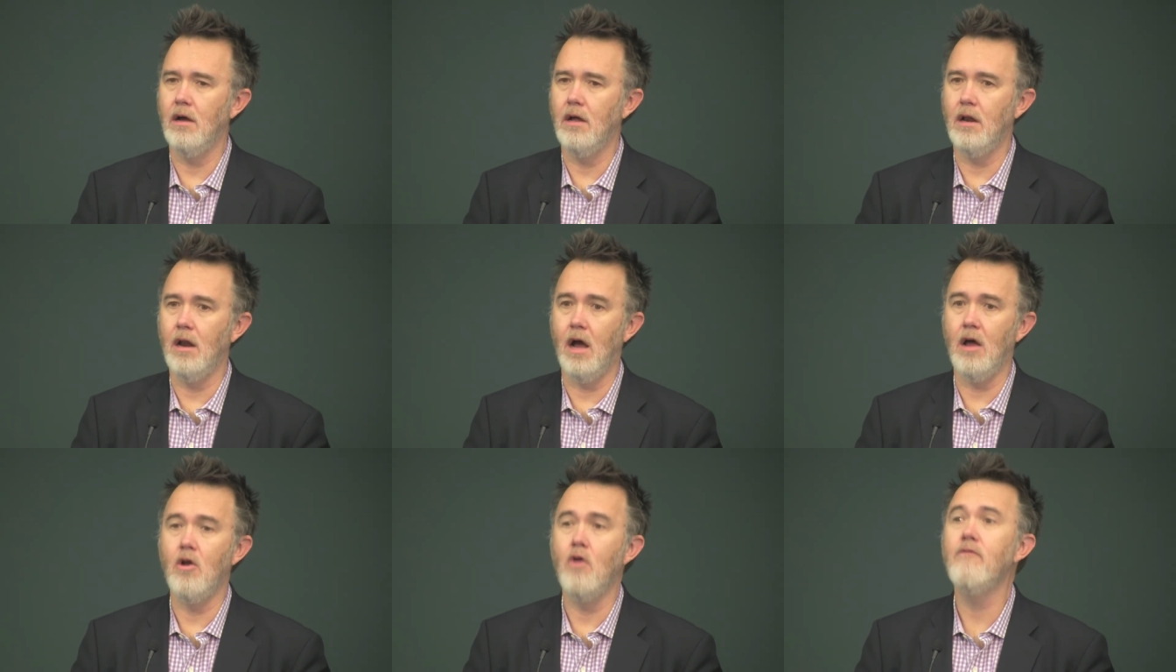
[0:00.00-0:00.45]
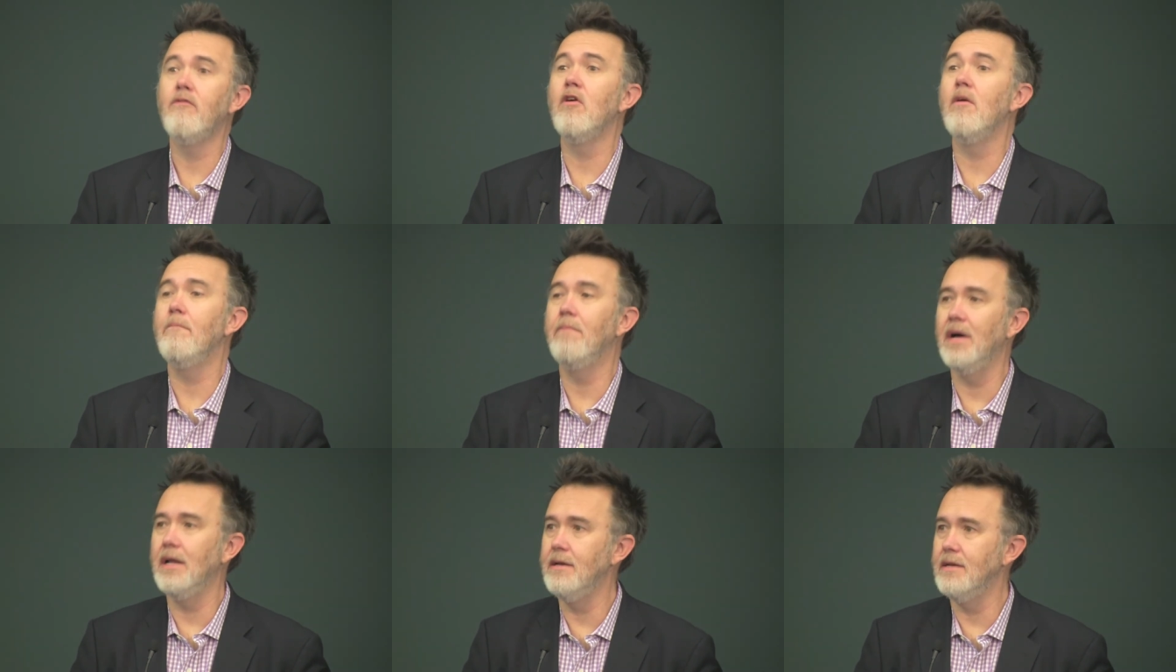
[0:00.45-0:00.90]
an, an
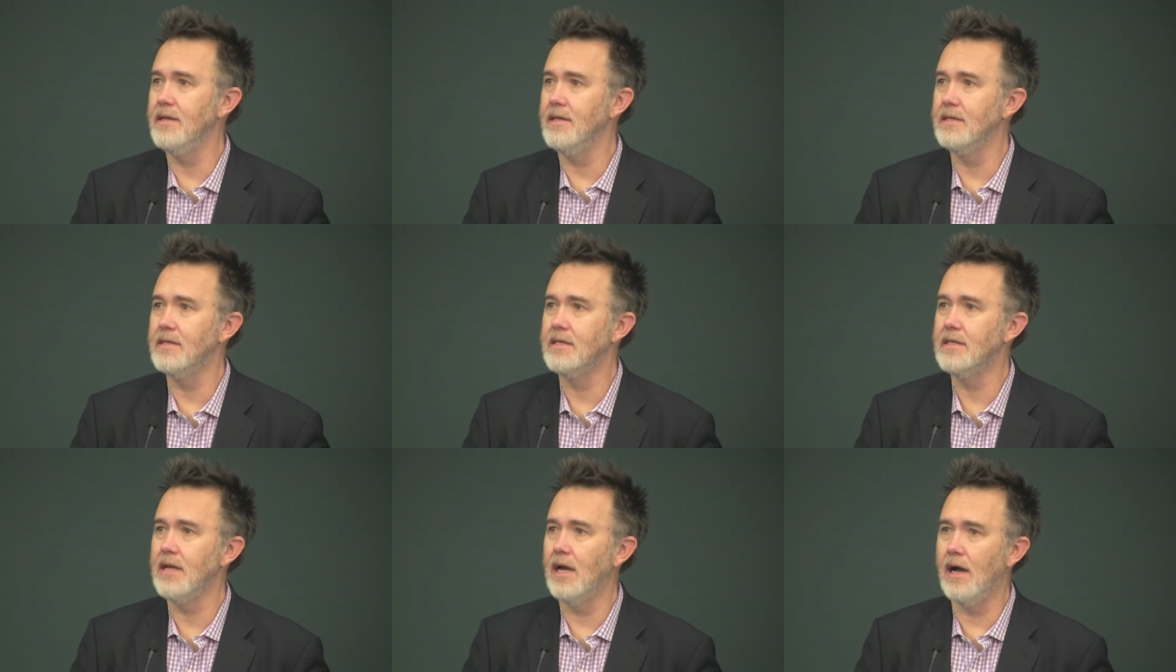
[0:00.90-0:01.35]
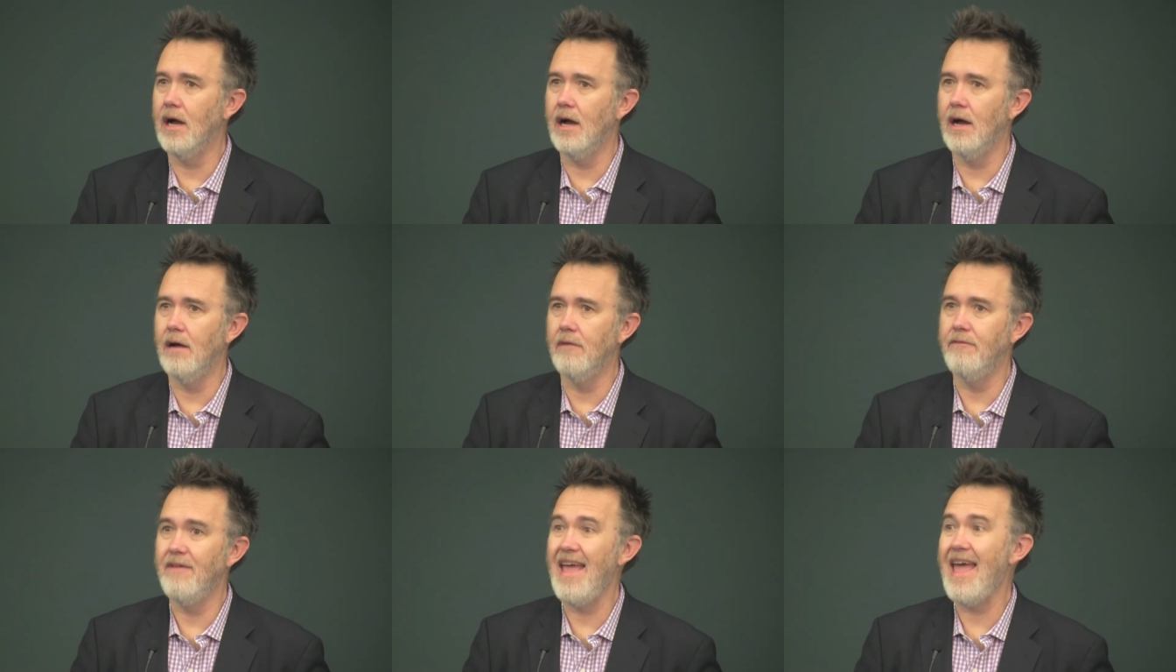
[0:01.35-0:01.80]
overabundance
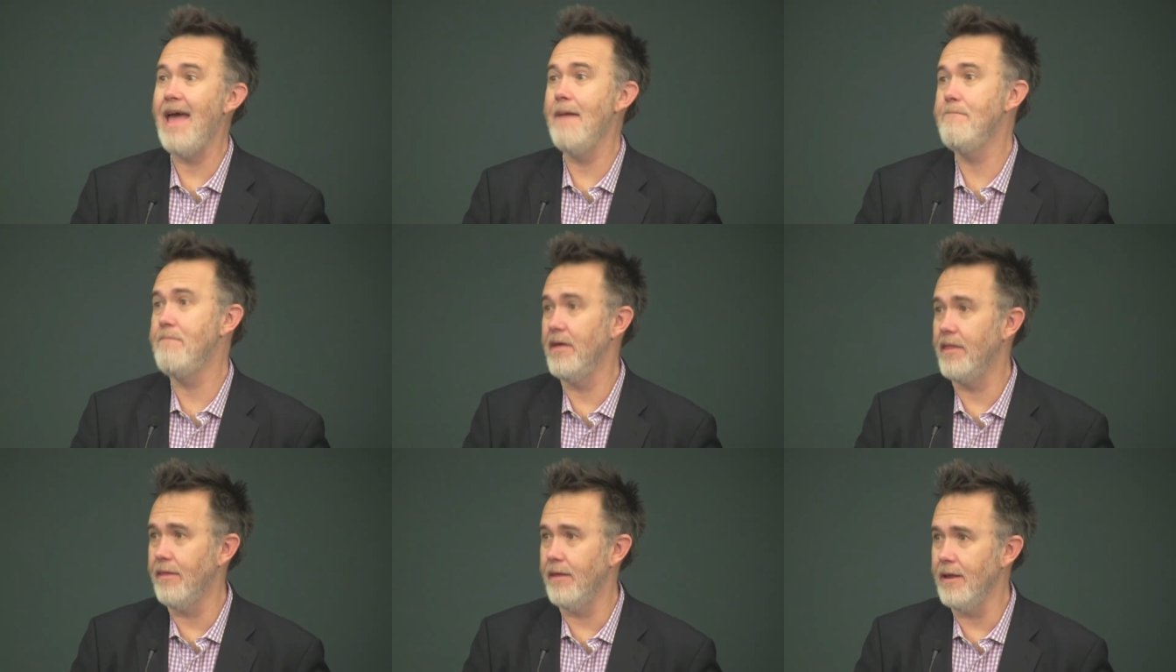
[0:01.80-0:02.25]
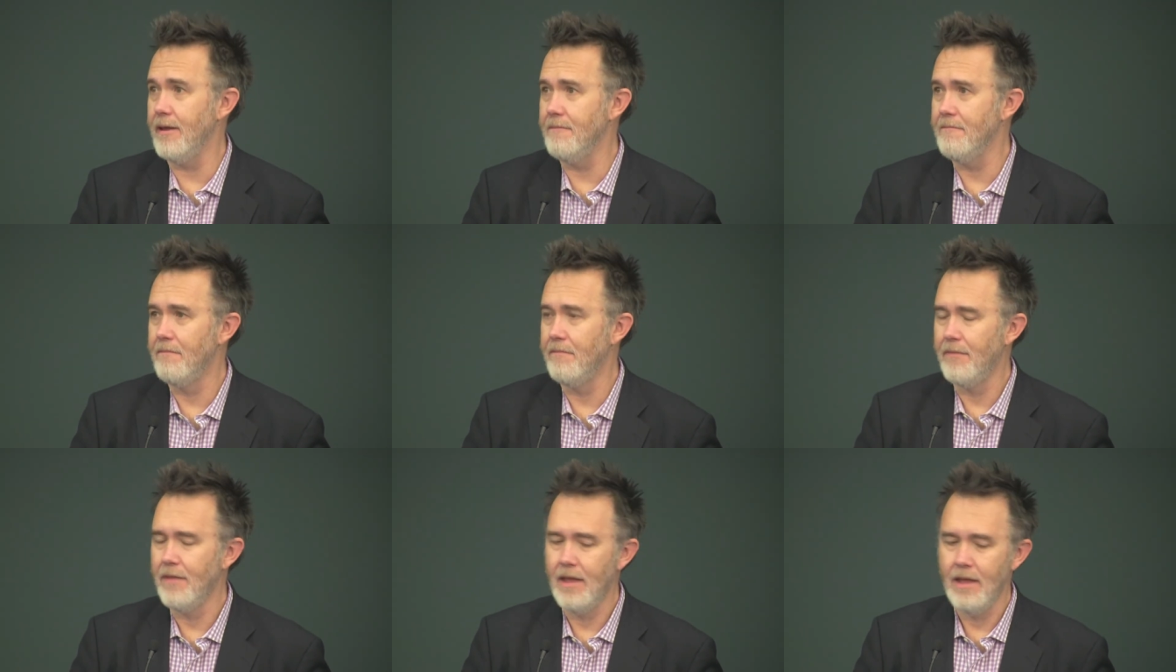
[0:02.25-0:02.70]
of empathy.